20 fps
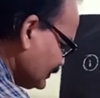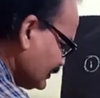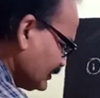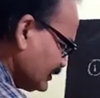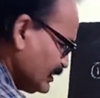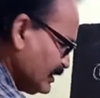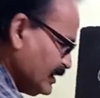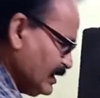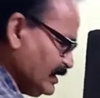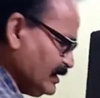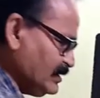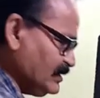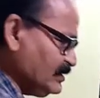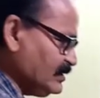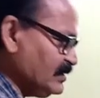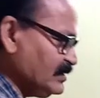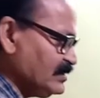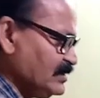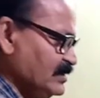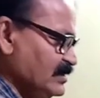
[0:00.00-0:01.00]
Clear?
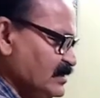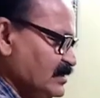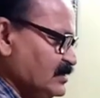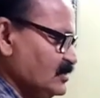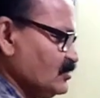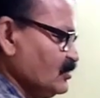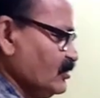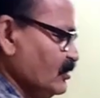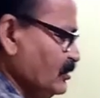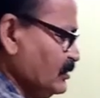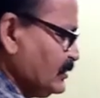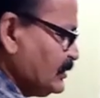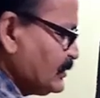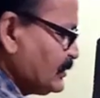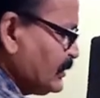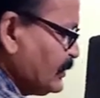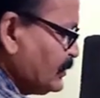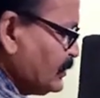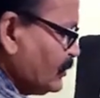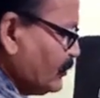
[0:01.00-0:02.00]
So this
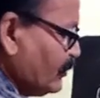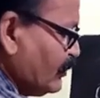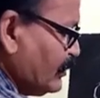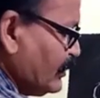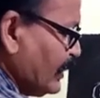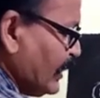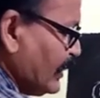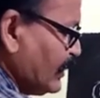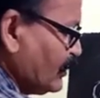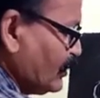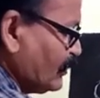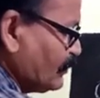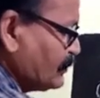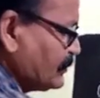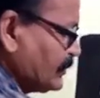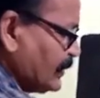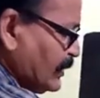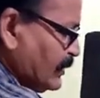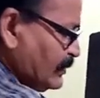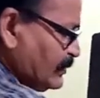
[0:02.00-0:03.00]
is your line of
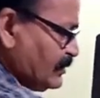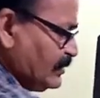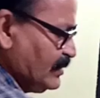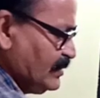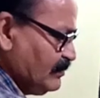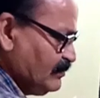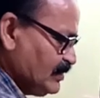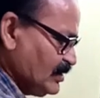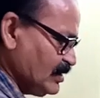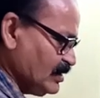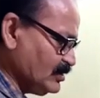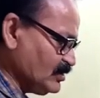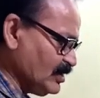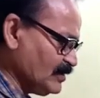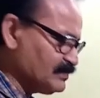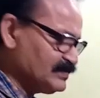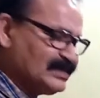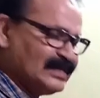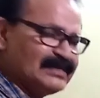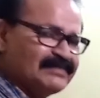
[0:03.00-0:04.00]
sight, because
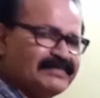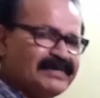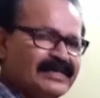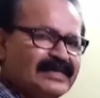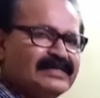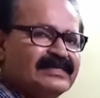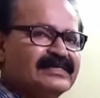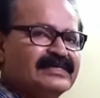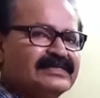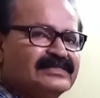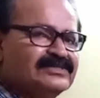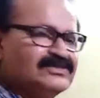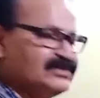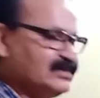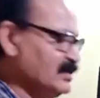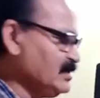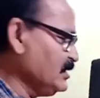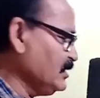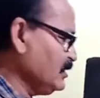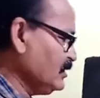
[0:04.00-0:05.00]
observer is
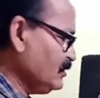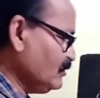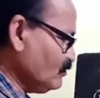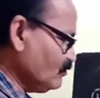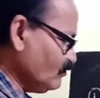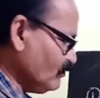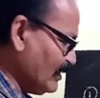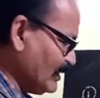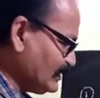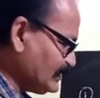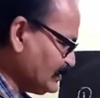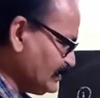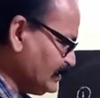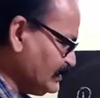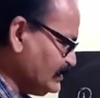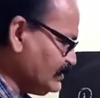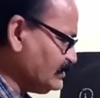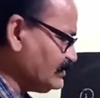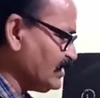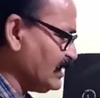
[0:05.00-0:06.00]

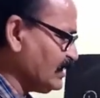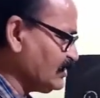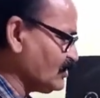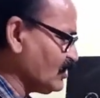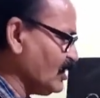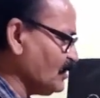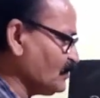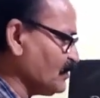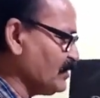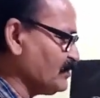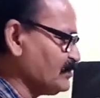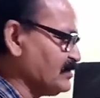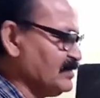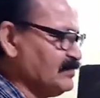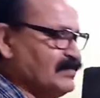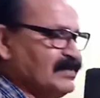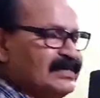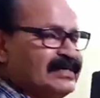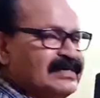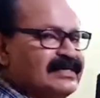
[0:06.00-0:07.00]
watching the top of the
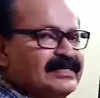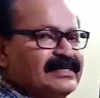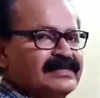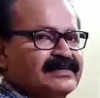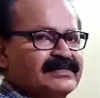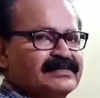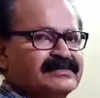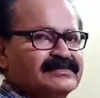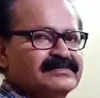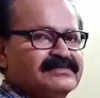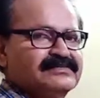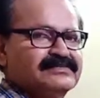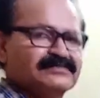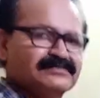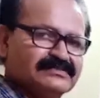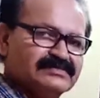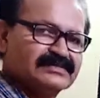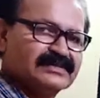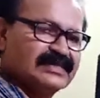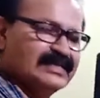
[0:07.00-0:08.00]
building.
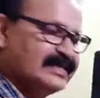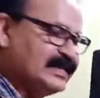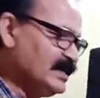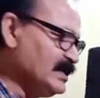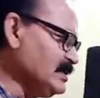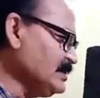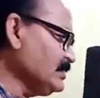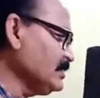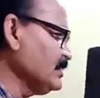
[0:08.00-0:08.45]
Clear?